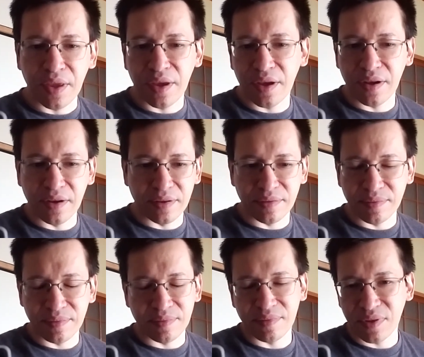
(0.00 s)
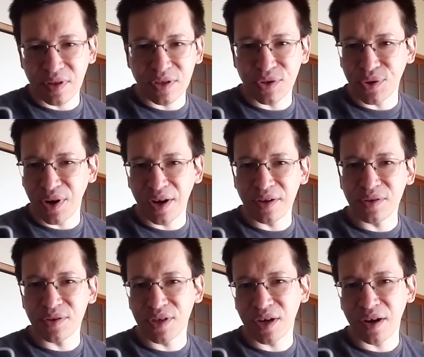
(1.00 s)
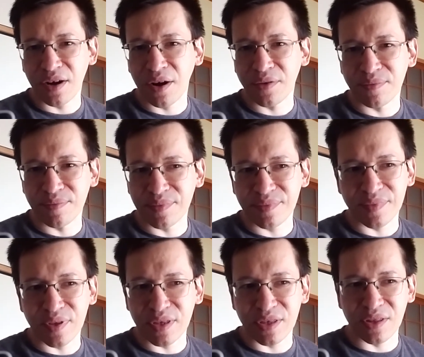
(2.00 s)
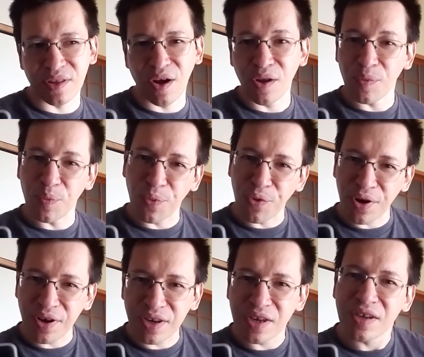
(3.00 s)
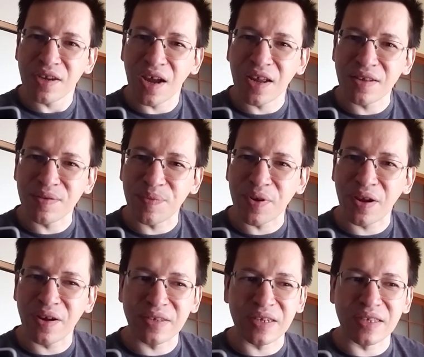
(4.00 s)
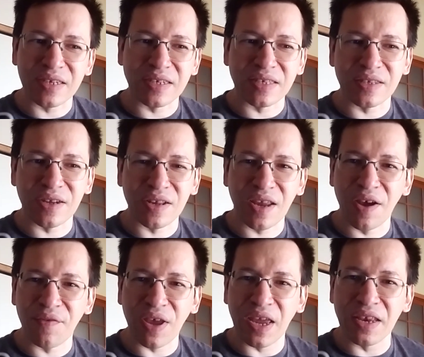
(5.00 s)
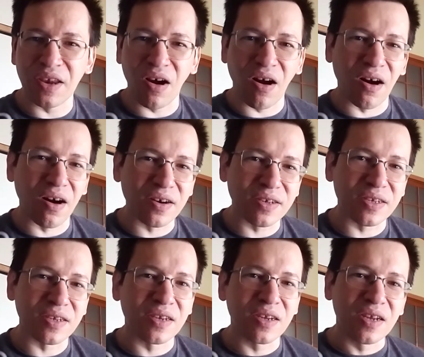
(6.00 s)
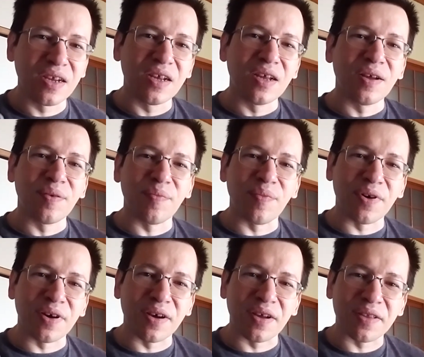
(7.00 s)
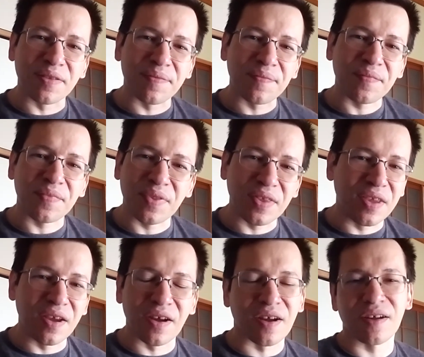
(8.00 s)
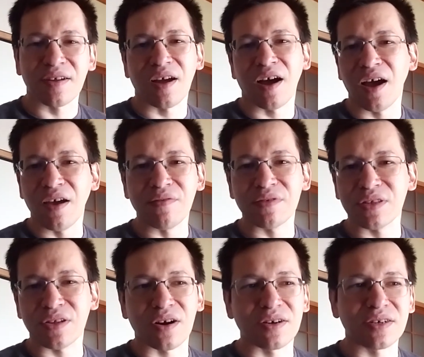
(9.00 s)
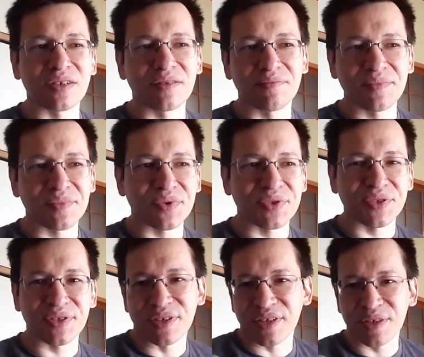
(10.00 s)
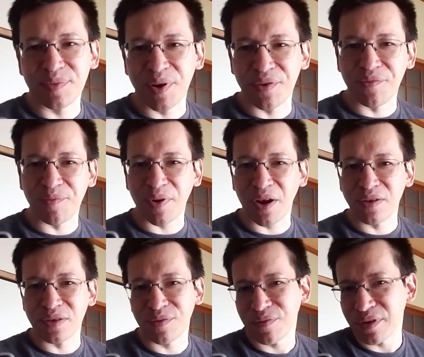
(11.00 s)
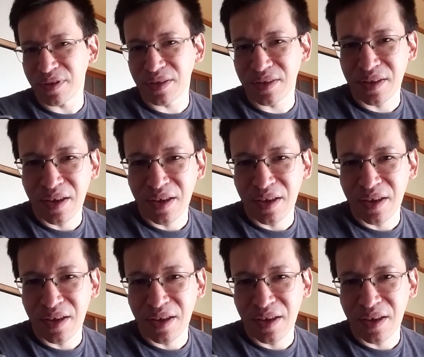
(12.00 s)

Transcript: Uh, Try to check it out. It's not pretty yet because it does not have any art, but yeah, I've started this month because of this